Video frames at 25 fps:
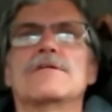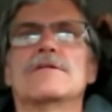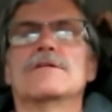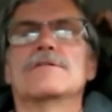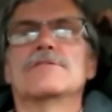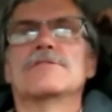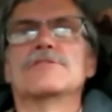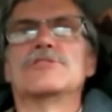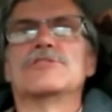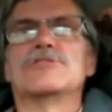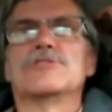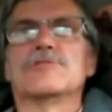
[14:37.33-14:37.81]

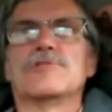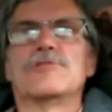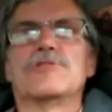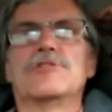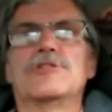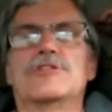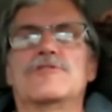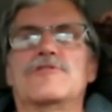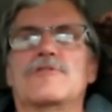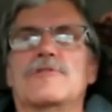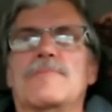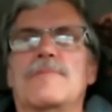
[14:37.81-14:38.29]
Uh, the
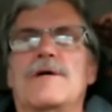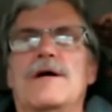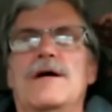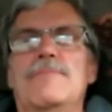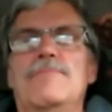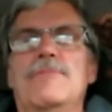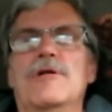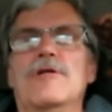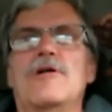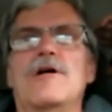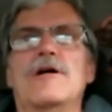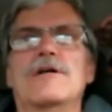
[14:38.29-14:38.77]
storage for
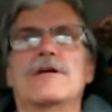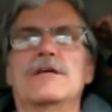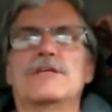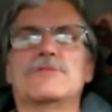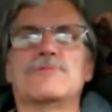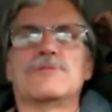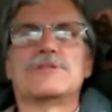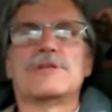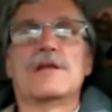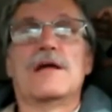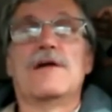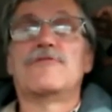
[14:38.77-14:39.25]
my
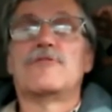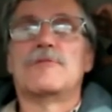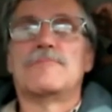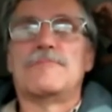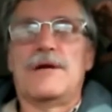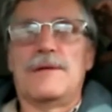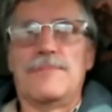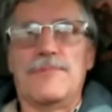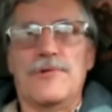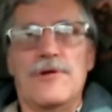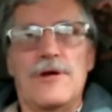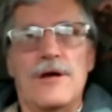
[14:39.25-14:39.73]
belongings, what's left of
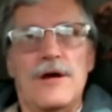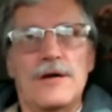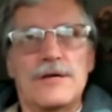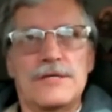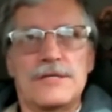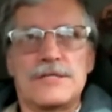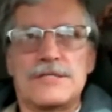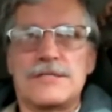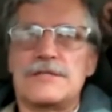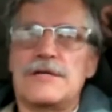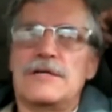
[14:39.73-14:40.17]
my belongings,